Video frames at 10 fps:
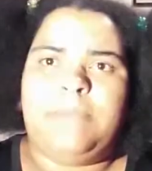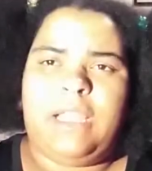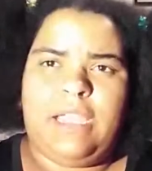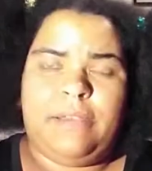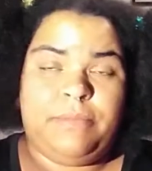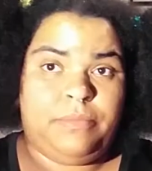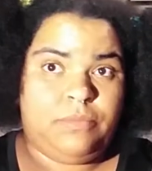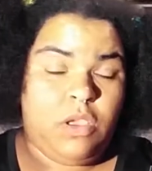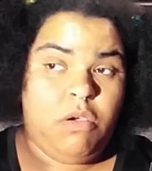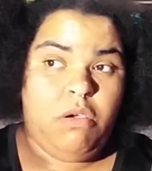light.
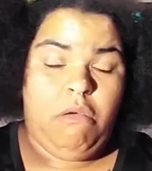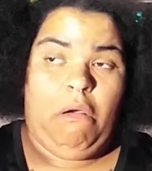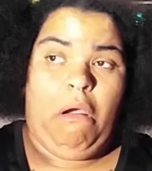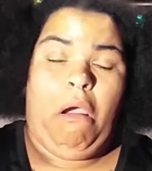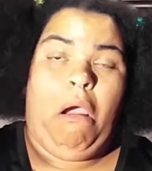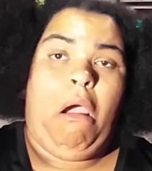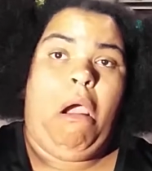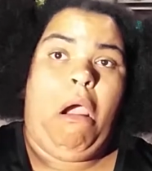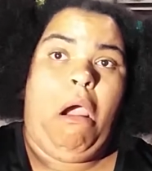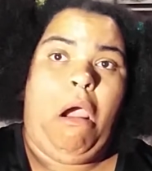Ooh,
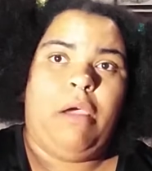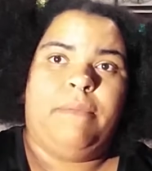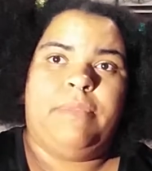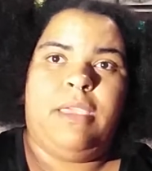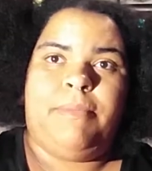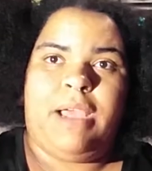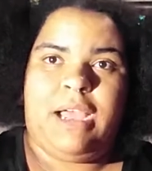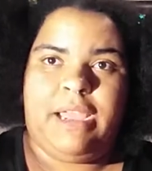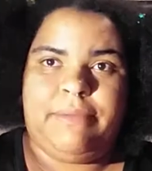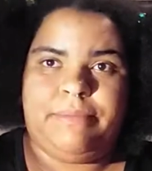in my
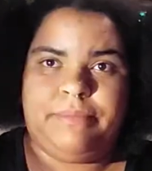eye.